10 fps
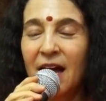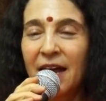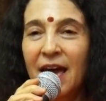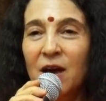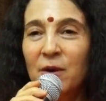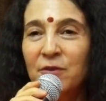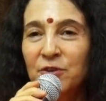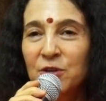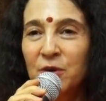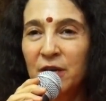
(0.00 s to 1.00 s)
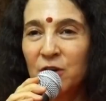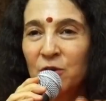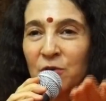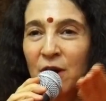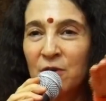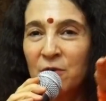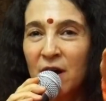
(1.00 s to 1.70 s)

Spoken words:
And however you can grow